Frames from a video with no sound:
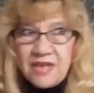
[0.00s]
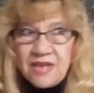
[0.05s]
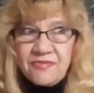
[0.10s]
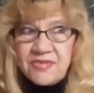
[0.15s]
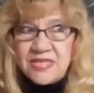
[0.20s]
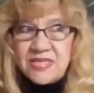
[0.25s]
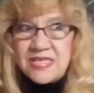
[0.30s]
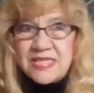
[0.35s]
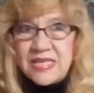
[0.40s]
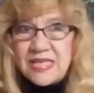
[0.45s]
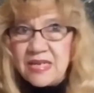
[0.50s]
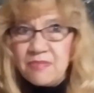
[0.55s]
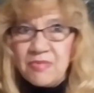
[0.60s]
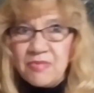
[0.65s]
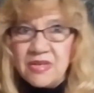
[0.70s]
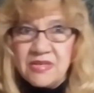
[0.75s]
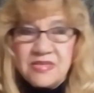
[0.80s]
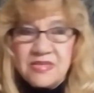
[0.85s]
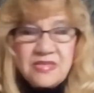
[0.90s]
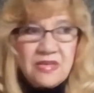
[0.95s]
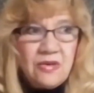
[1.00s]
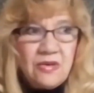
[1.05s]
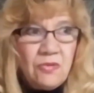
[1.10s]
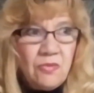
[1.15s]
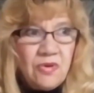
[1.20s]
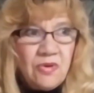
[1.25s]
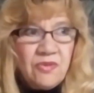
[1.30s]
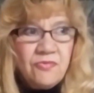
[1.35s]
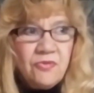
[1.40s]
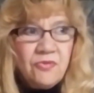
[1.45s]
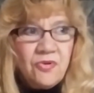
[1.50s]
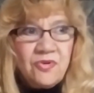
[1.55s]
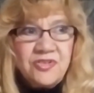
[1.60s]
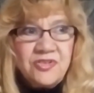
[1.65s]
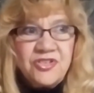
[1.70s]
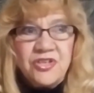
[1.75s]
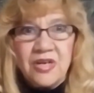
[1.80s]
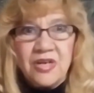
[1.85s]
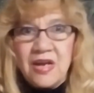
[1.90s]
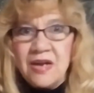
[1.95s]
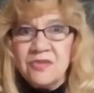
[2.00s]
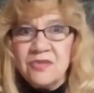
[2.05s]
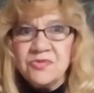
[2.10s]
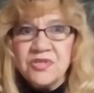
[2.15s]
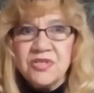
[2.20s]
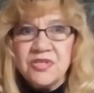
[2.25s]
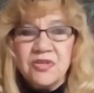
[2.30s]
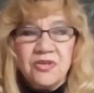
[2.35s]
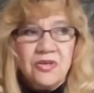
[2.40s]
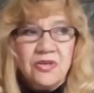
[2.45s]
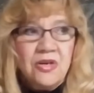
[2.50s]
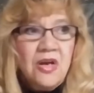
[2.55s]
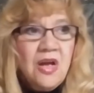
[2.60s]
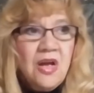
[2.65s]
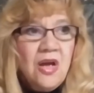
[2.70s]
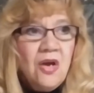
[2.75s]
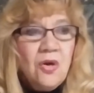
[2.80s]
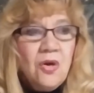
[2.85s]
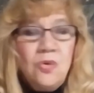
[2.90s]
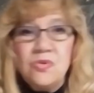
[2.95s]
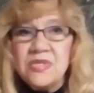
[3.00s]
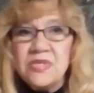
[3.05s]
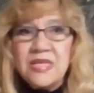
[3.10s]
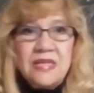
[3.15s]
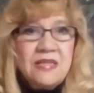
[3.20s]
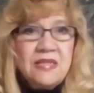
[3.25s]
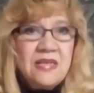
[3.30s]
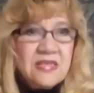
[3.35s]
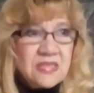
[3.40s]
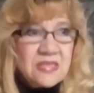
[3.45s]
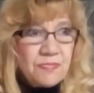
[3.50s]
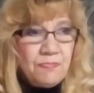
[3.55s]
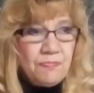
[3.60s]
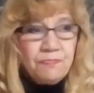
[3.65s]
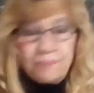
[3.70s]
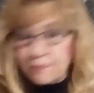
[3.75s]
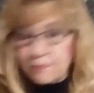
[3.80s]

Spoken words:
David Siemens, a wonderful Christian counselor who did this.